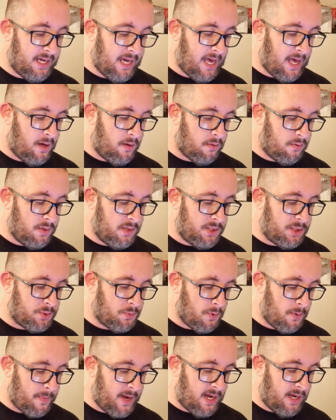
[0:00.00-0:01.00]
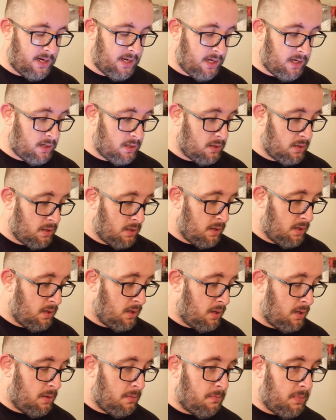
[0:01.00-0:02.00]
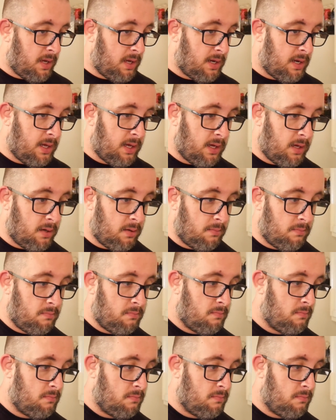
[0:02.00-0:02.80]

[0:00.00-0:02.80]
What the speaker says: calories remaining, meaning